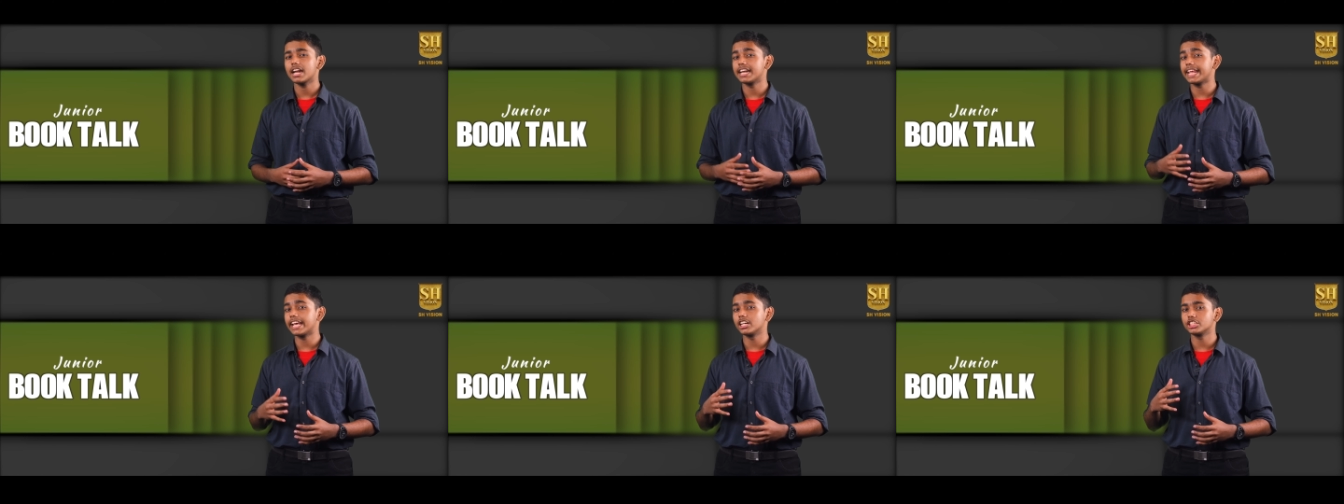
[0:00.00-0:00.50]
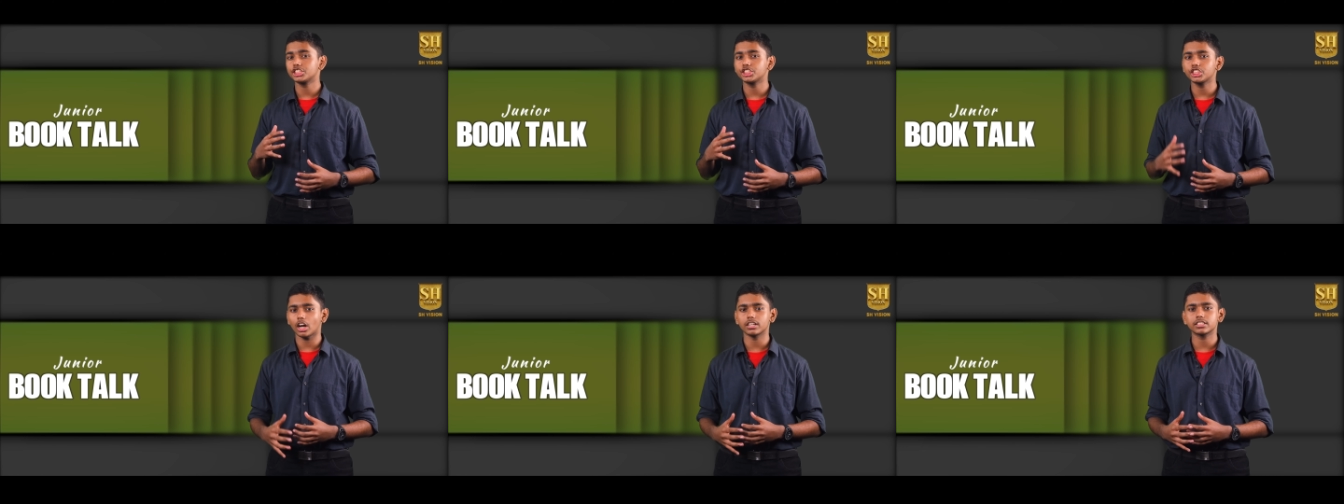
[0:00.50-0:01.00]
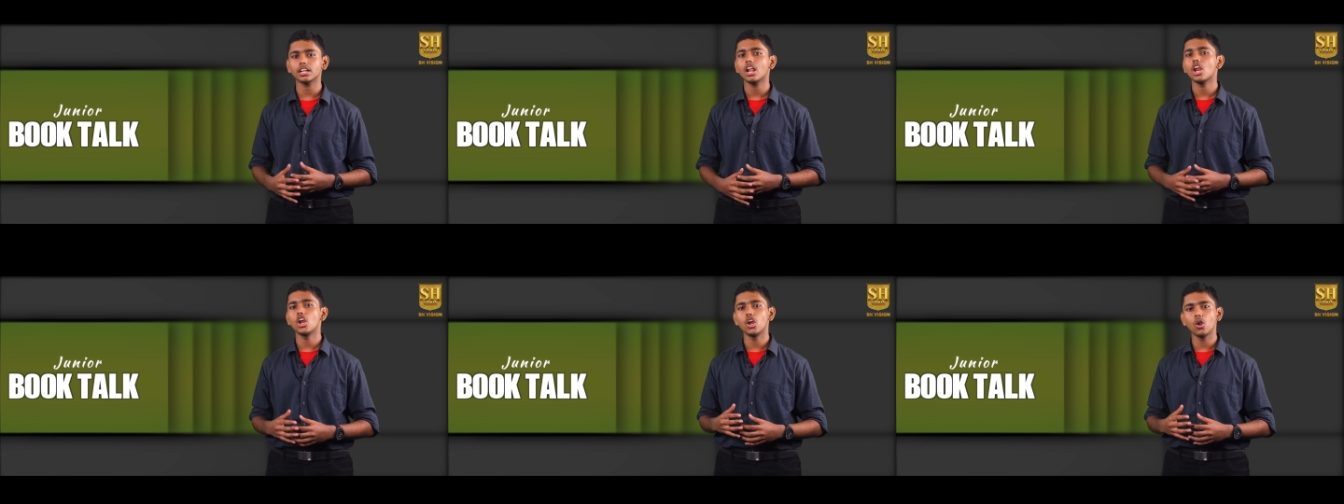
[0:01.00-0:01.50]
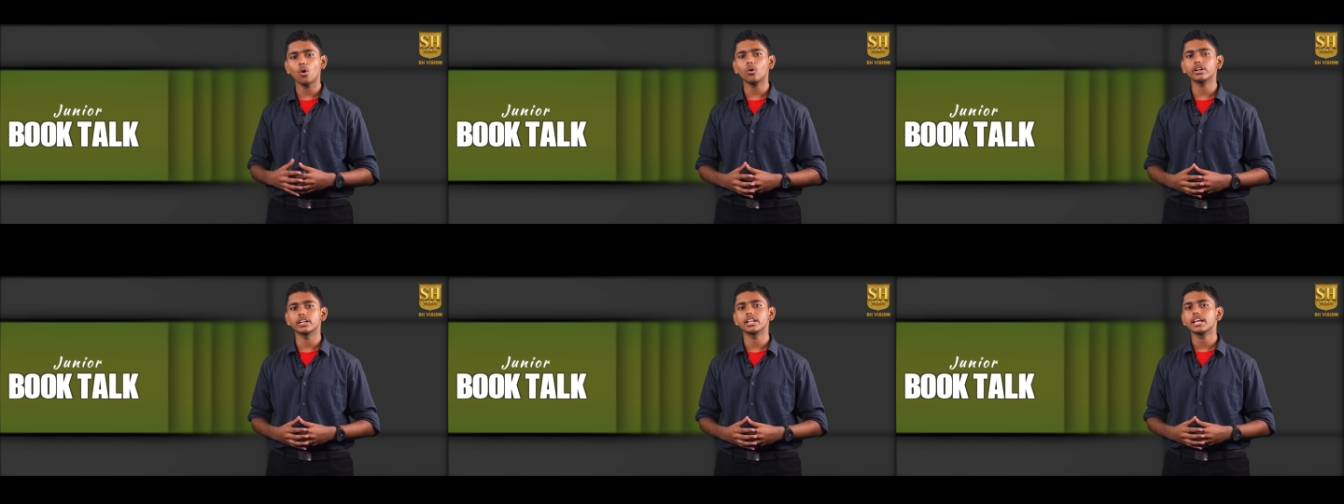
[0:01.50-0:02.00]
nailed shut,
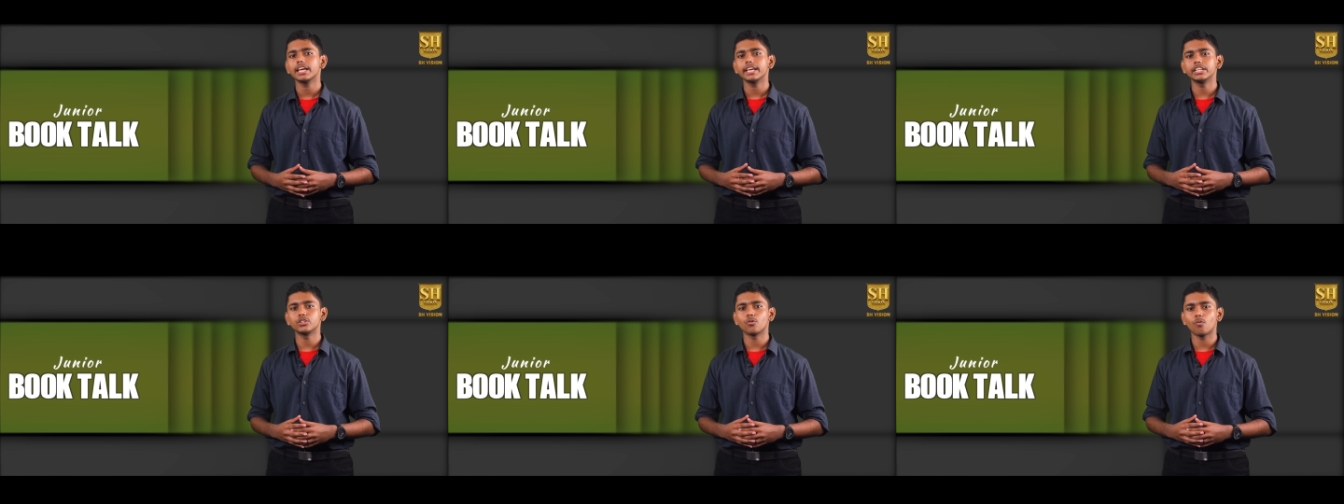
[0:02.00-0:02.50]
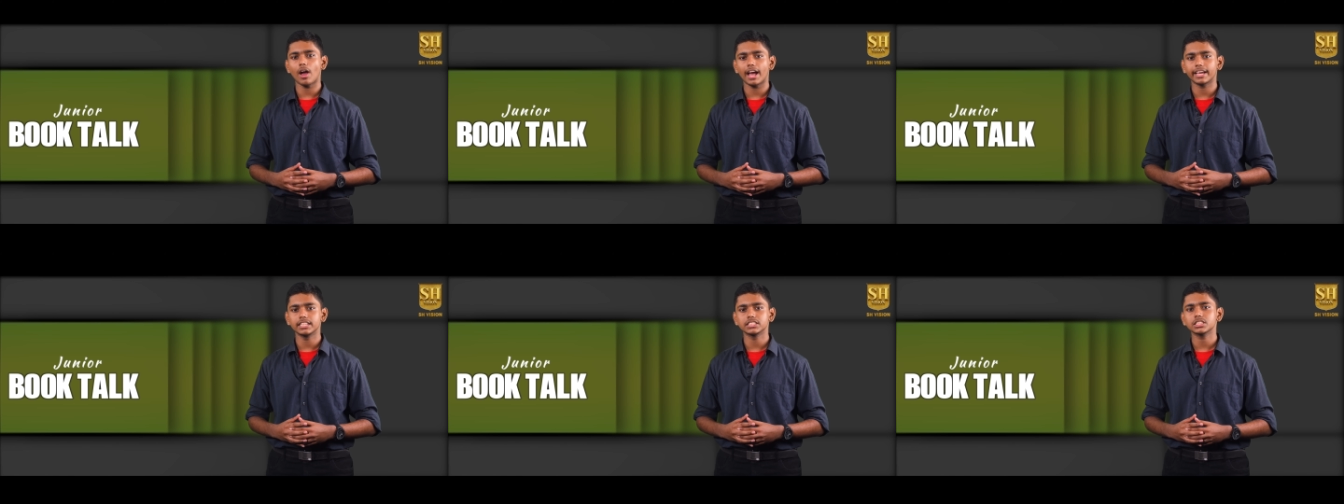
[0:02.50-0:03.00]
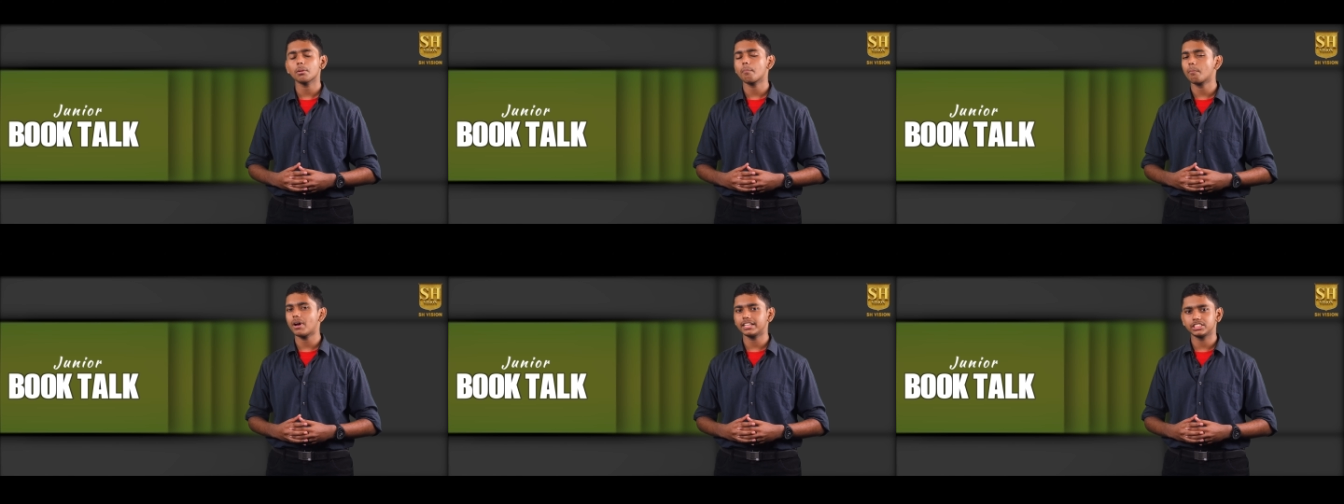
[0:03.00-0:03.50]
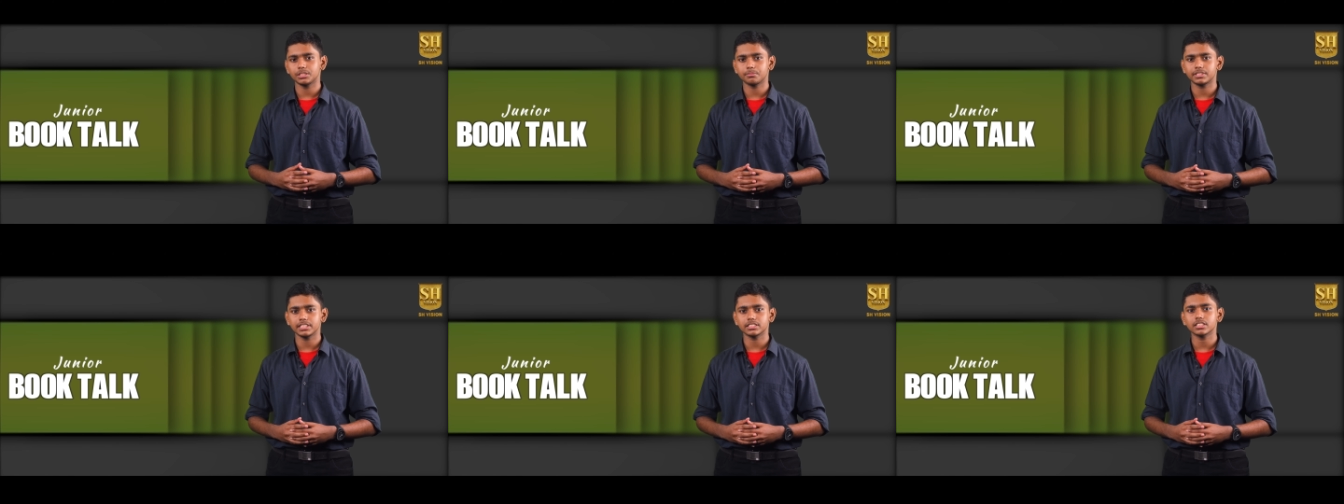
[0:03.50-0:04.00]
loaded into wagons by
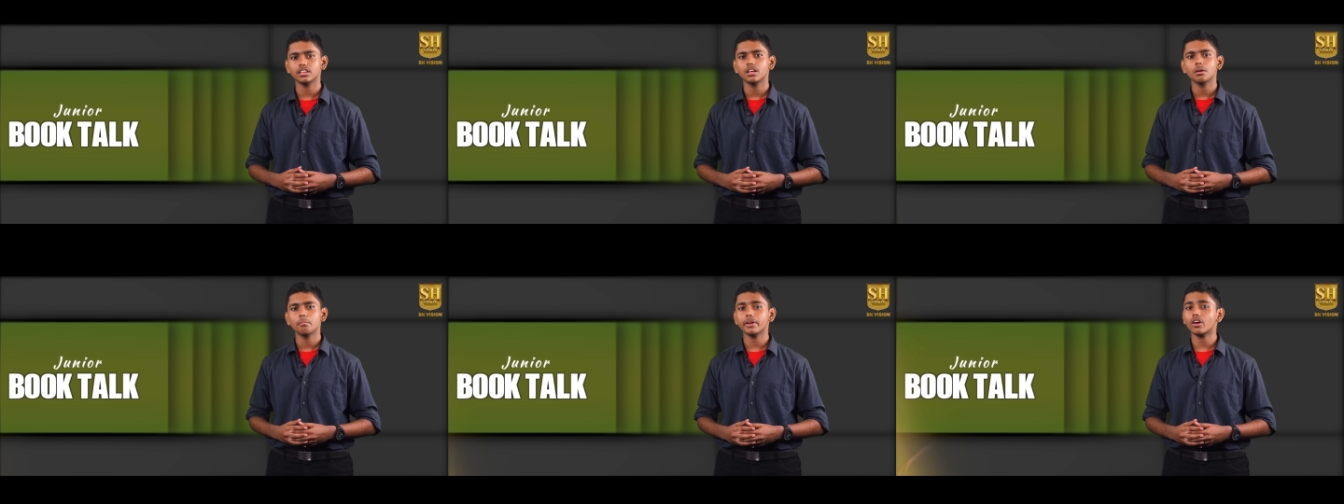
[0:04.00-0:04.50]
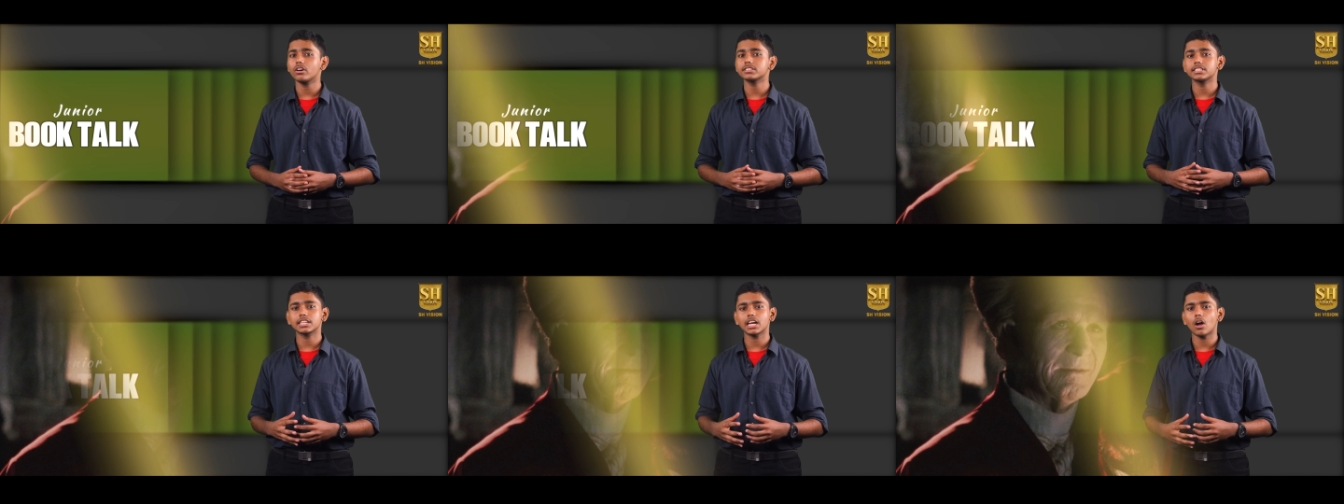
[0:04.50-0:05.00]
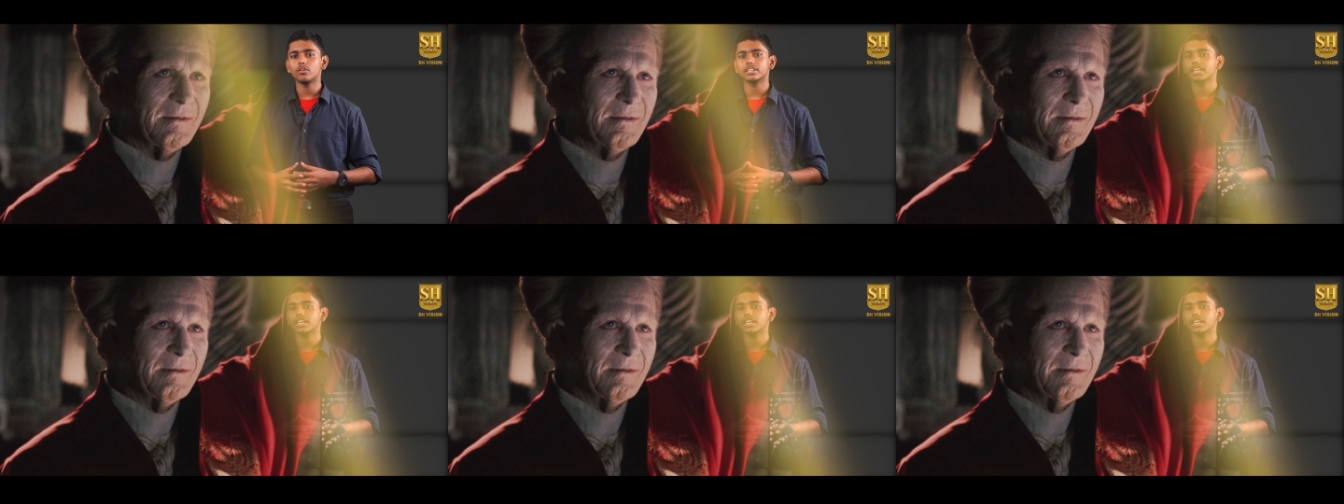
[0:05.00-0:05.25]
gypsies because the Count